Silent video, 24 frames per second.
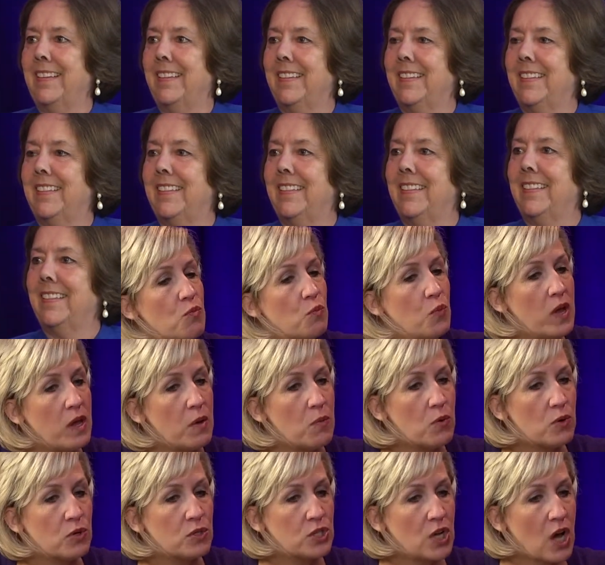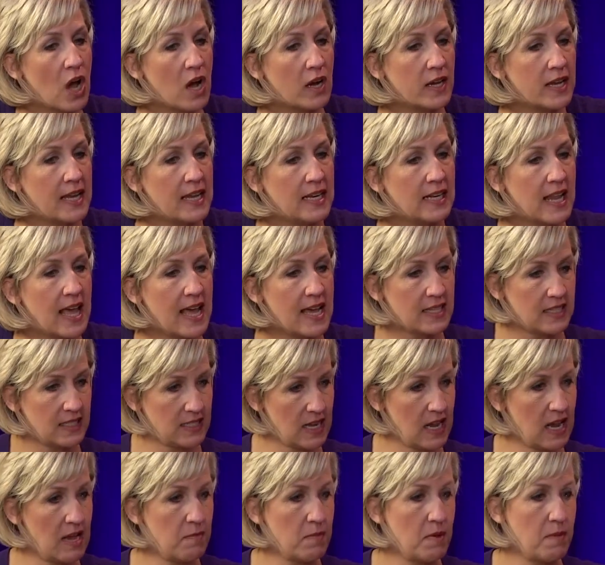So, Karen, we were talking last
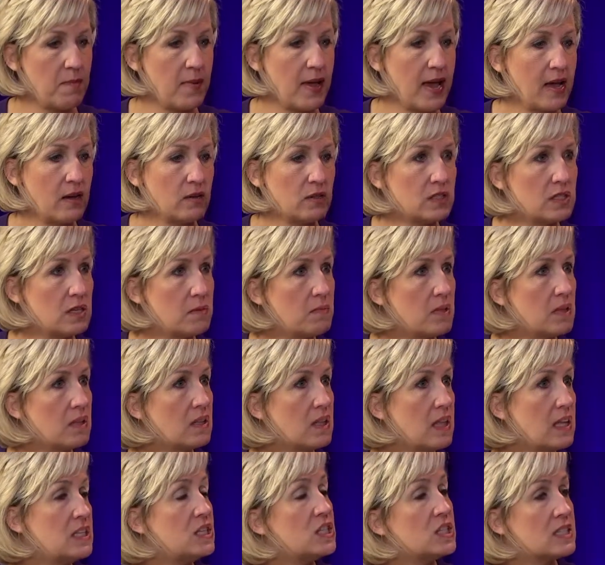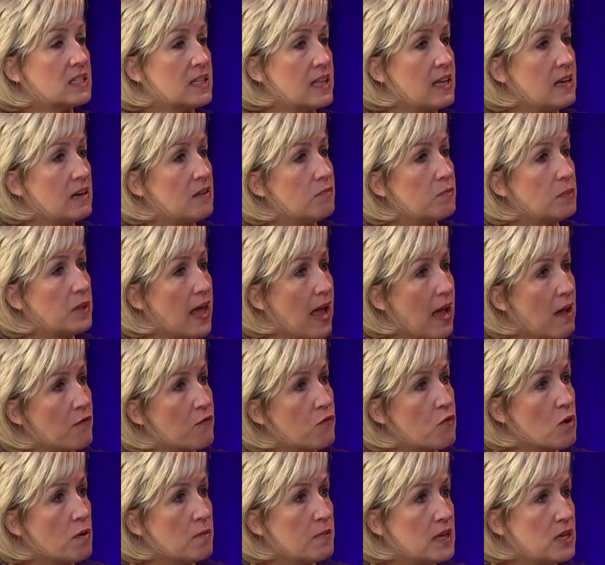time about some of the legislative
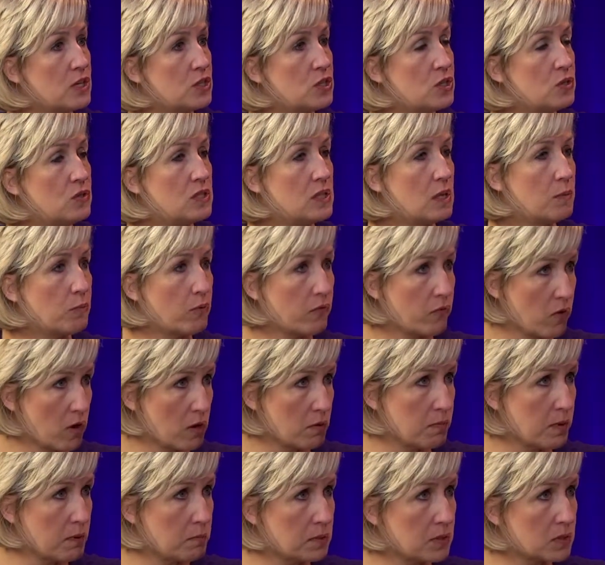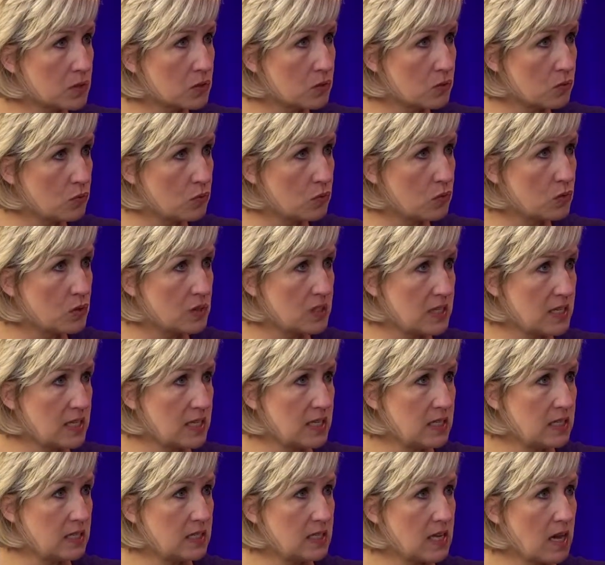platform issues that Brevard Public Schools
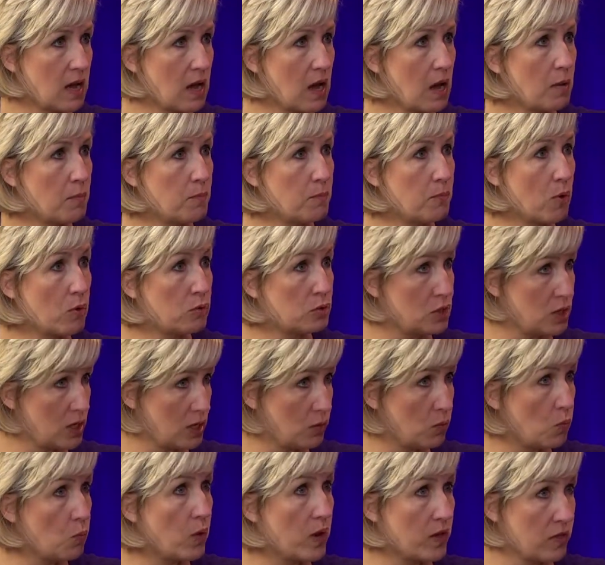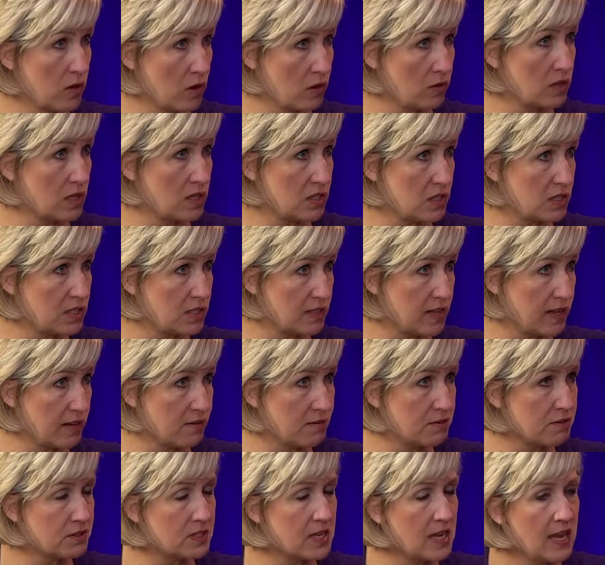is broaching with our
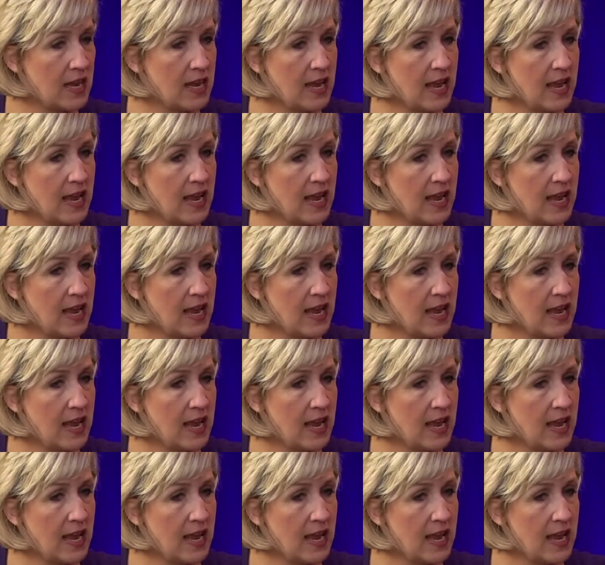legislators.